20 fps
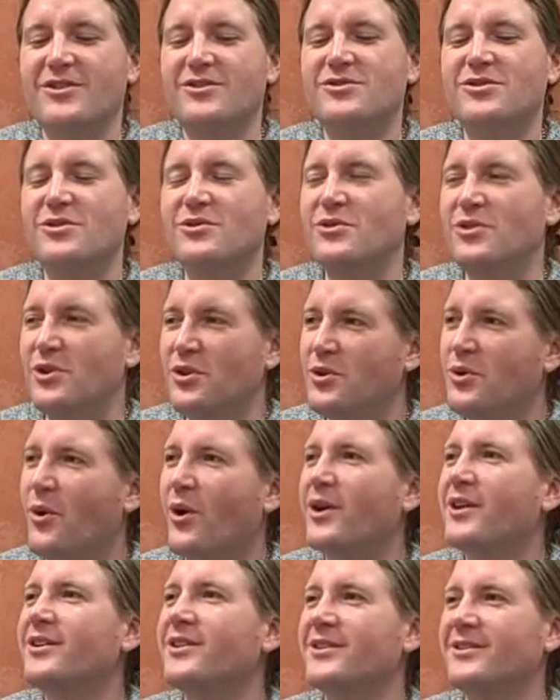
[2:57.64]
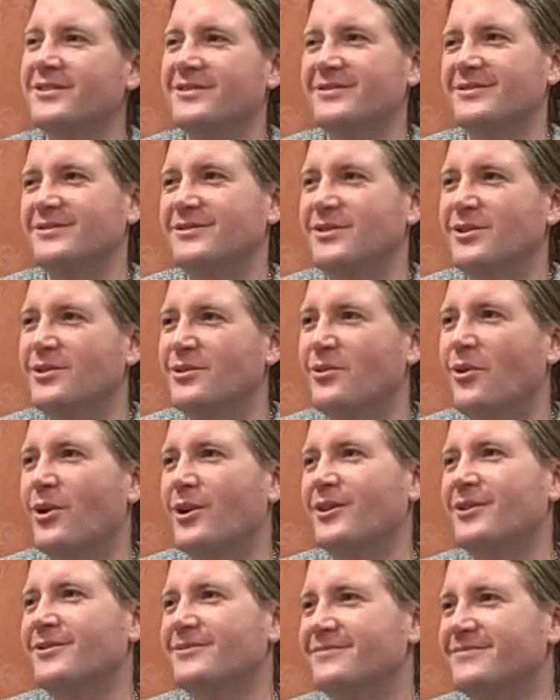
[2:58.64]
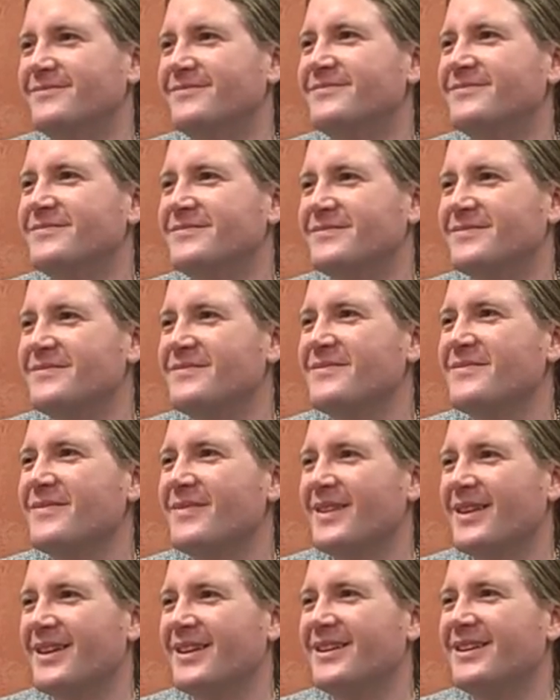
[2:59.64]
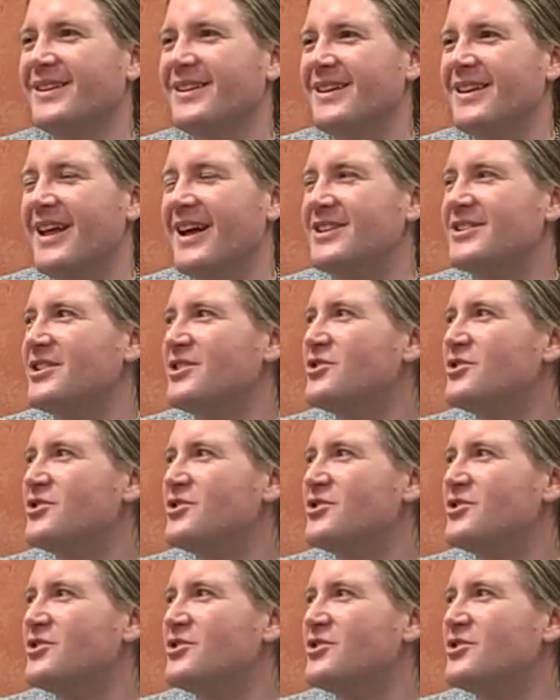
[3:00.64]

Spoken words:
to New York, New York. That's a